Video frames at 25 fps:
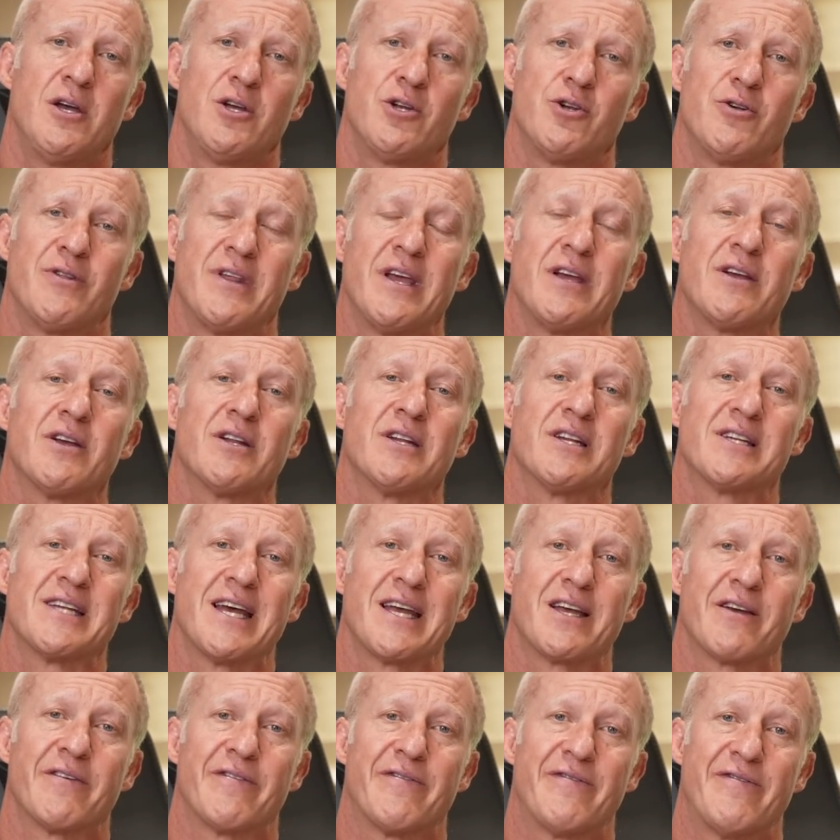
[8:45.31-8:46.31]
You're then going to
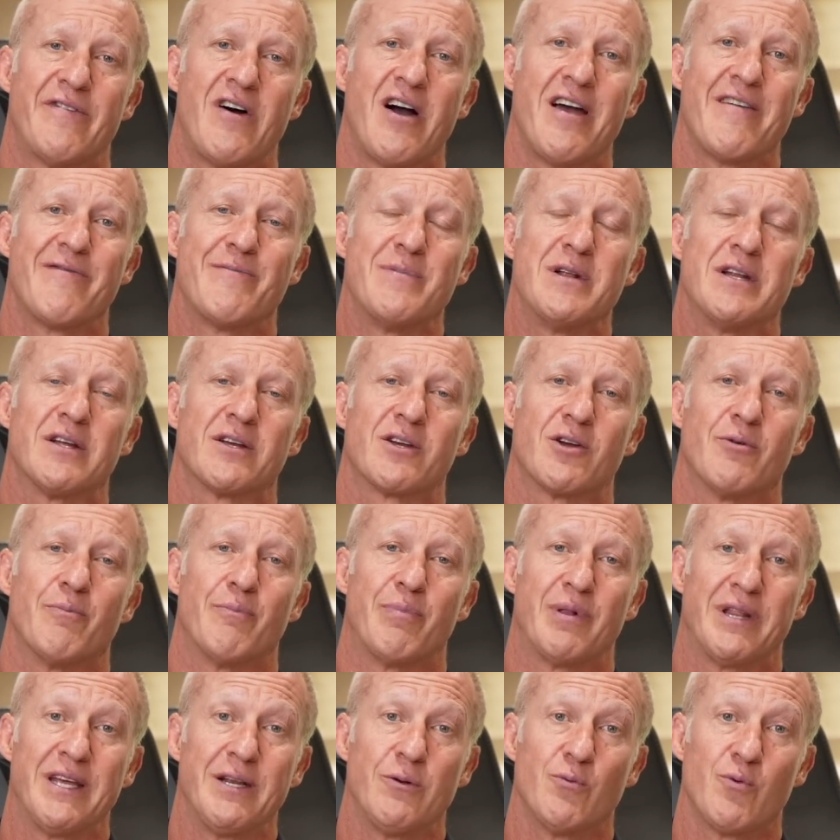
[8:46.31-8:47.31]
take a 5-minute
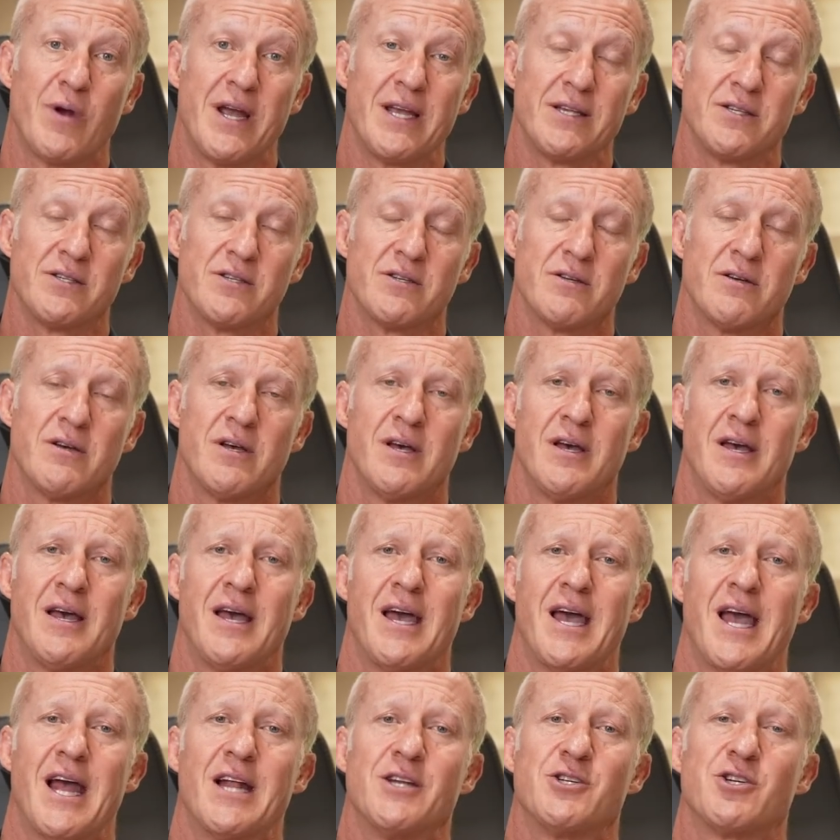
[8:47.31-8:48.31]
complete rest,
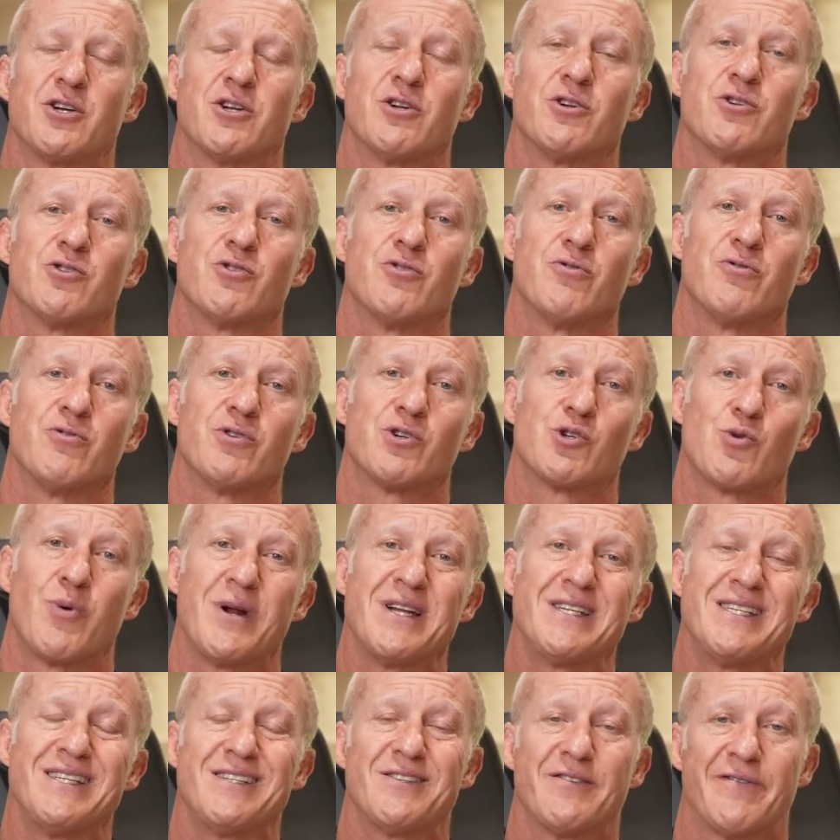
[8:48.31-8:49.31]
and you're going to do
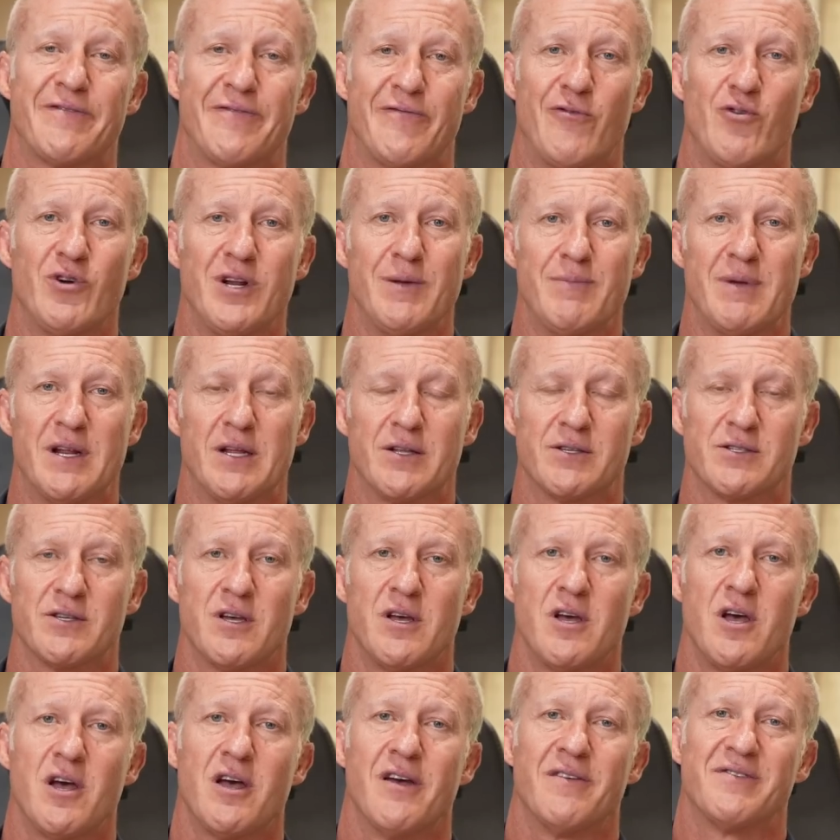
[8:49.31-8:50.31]
20 to 40 minutes
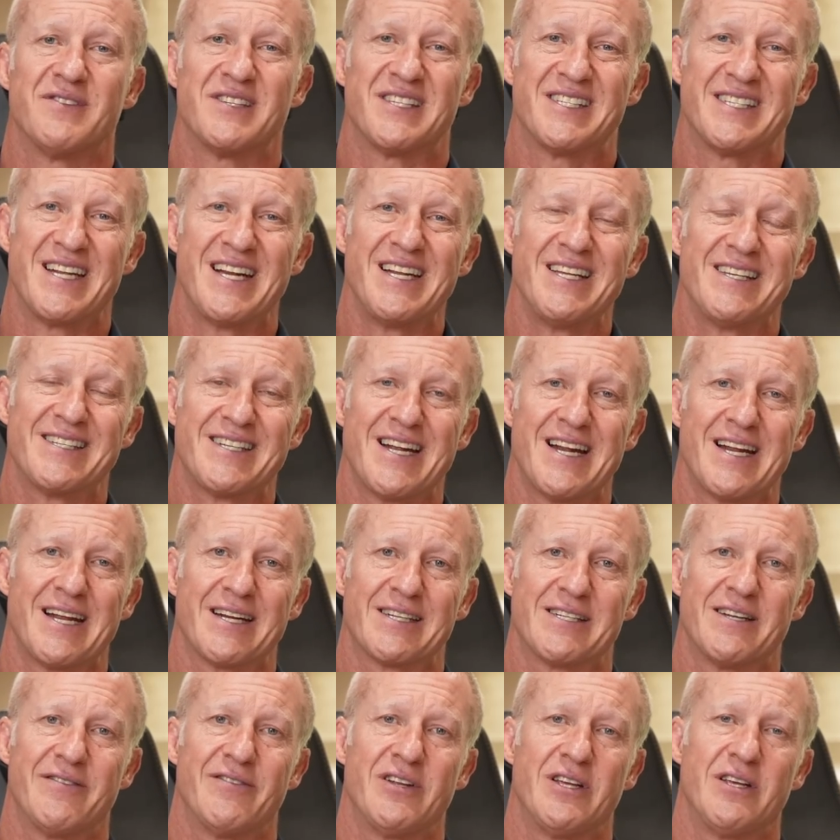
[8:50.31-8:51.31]
of steady state
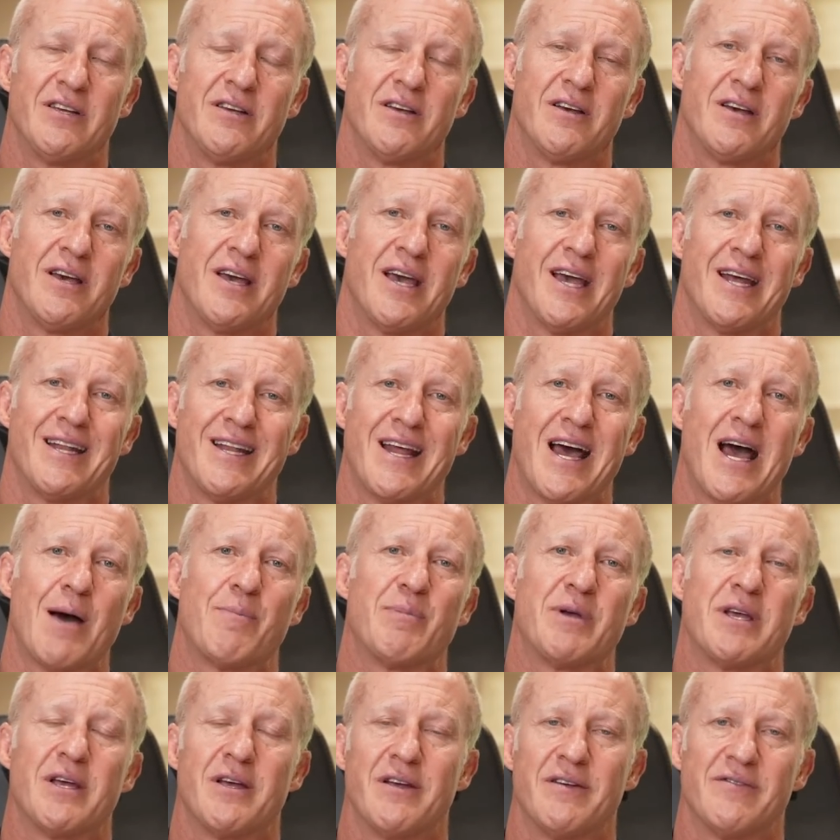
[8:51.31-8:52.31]
activity at an
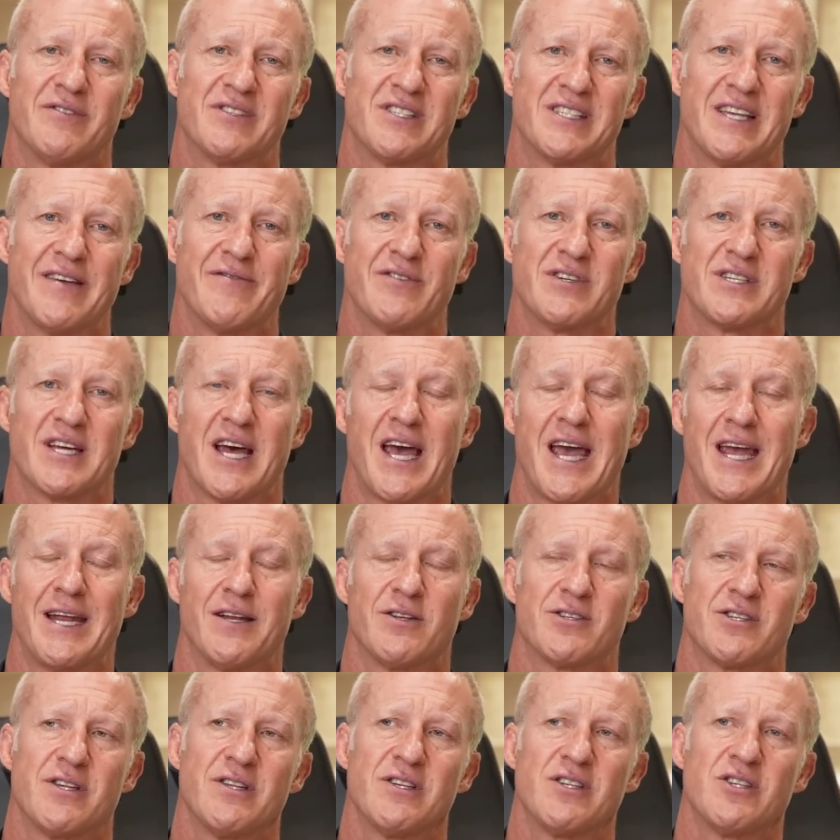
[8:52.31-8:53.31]
RPE of 7 to
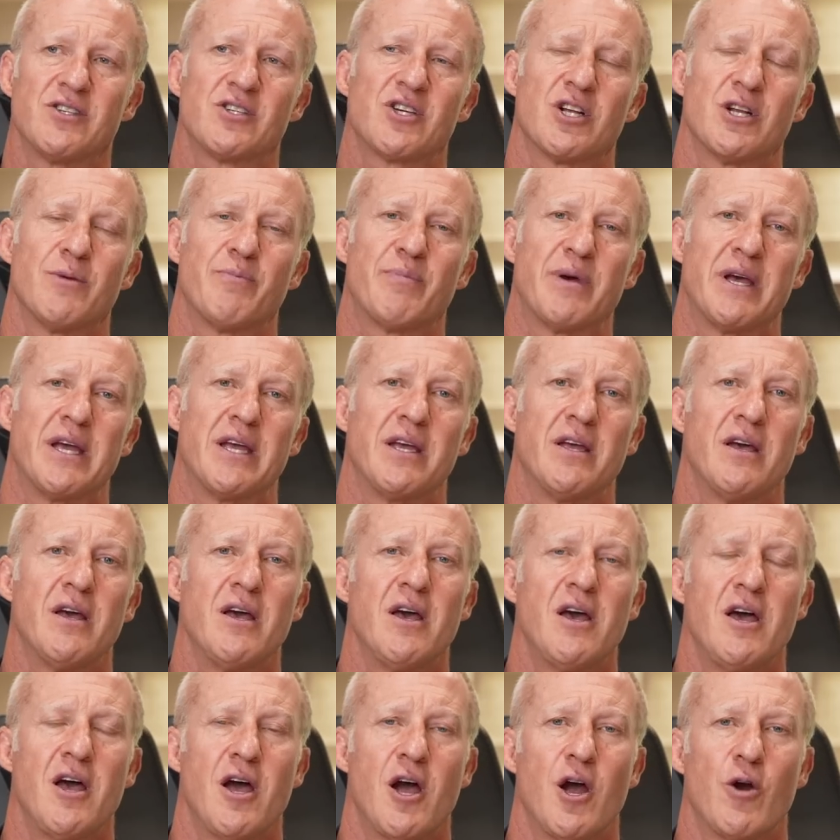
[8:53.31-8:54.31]
8. So this is going to be
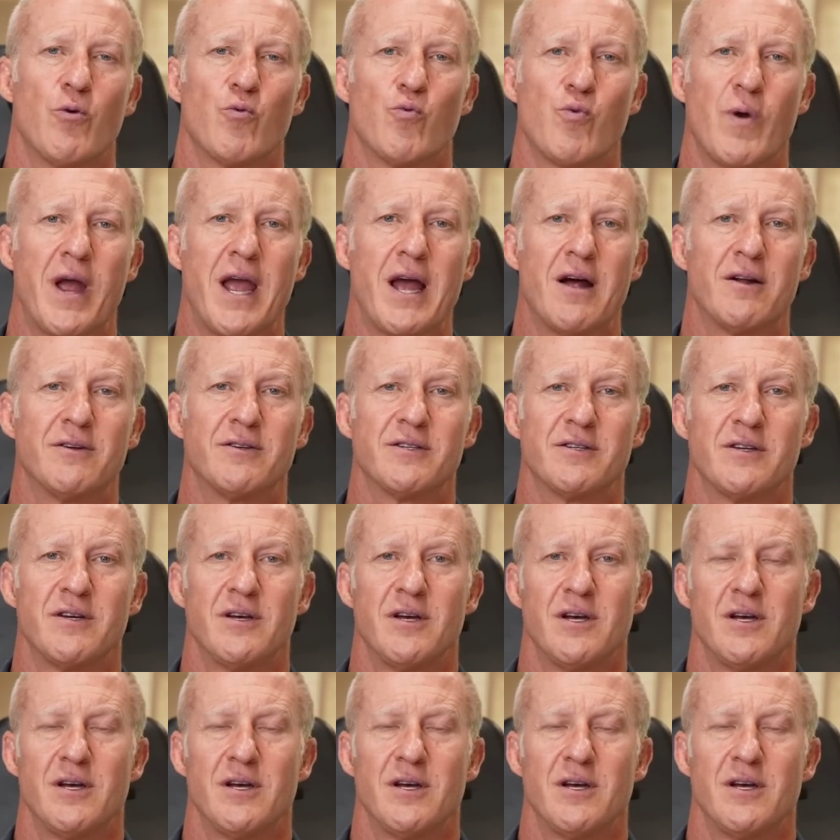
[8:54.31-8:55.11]
around